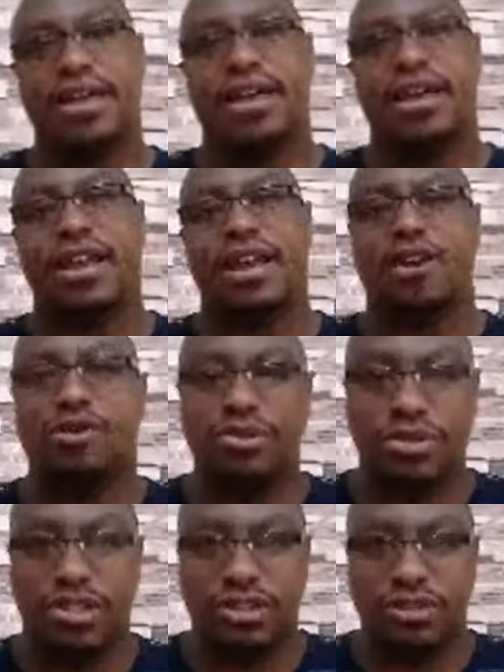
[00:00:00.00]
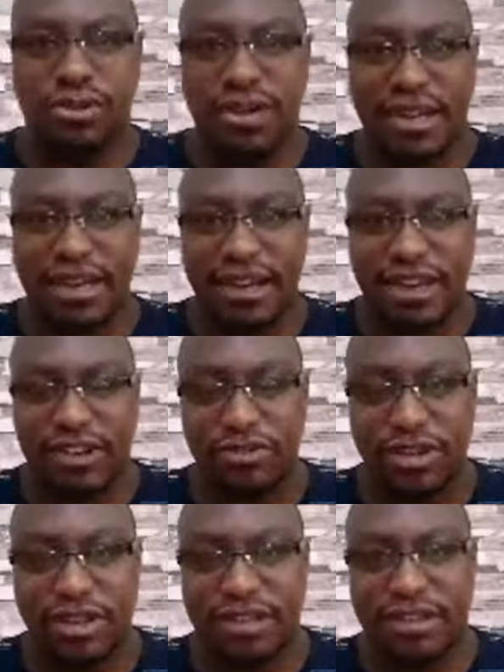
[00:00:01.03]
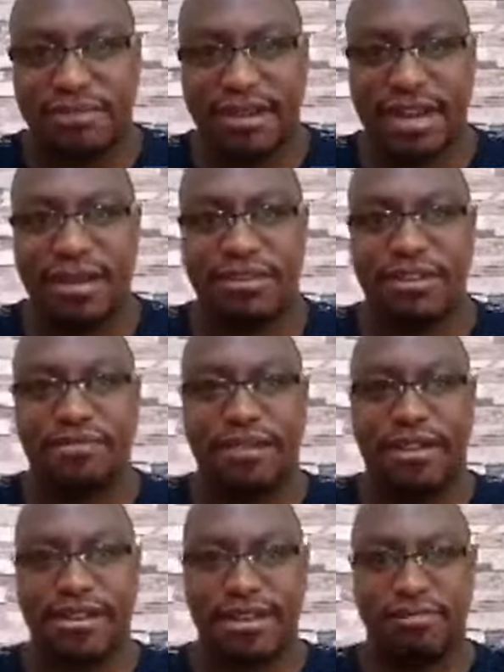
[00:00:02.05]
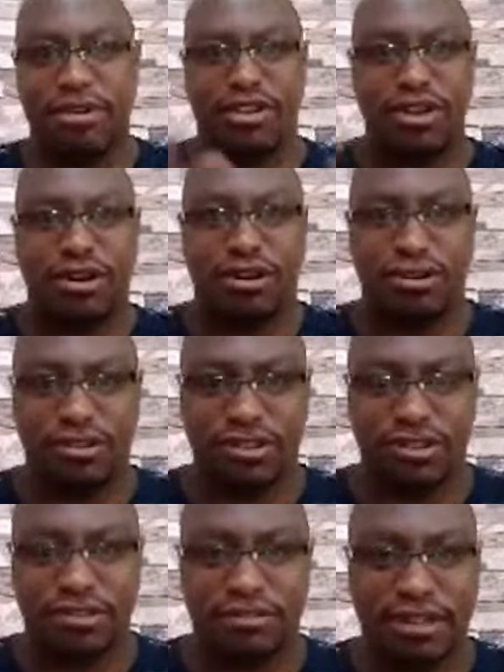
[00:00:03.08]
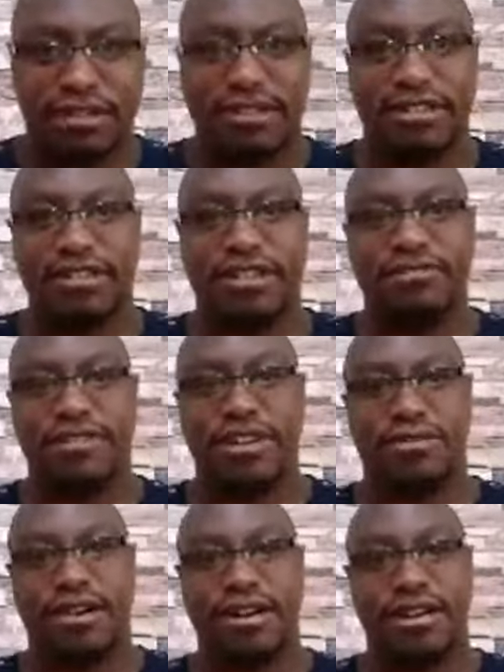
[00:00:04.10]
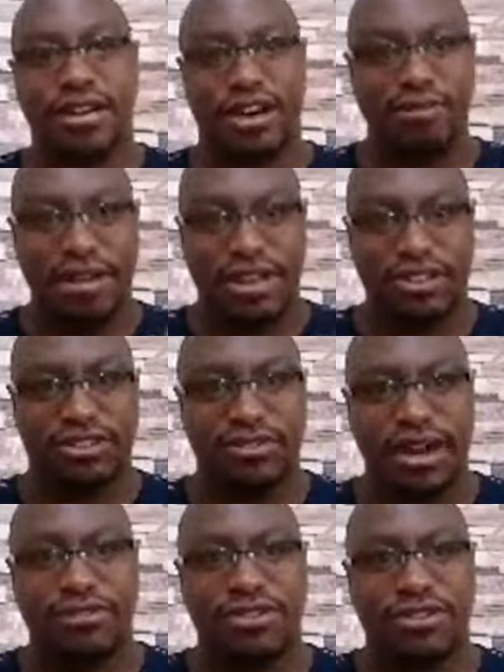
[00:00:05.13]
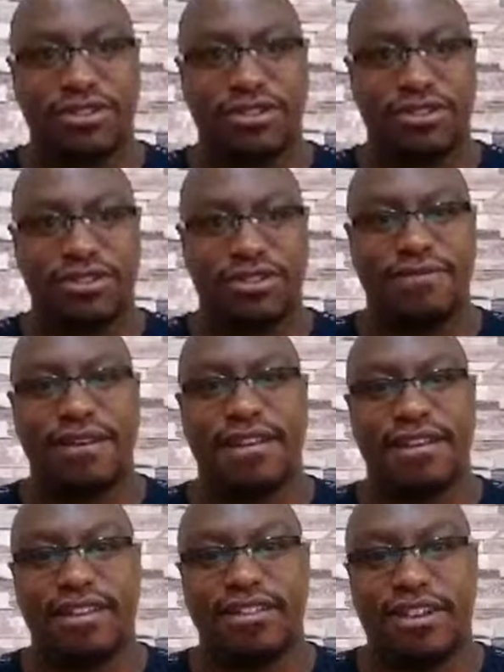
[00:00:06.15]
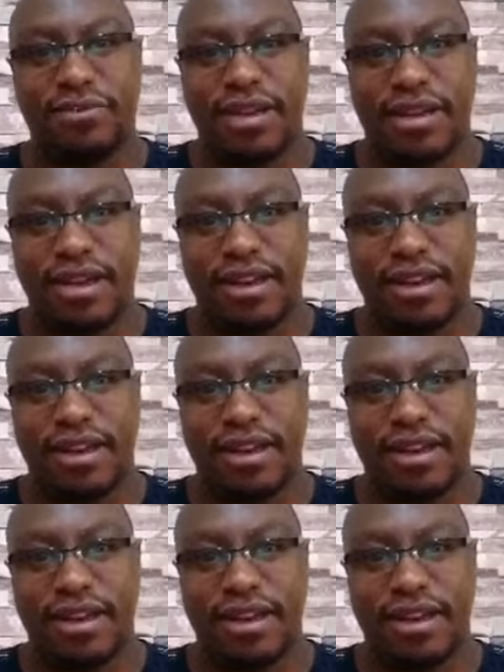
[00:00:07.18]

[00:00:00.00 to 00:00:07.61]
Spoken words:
And I hope to see you again next week, same time, same place. I've been your host, Pastor Steve Kigwa. God bless you. Have yourself a fantastic weekend.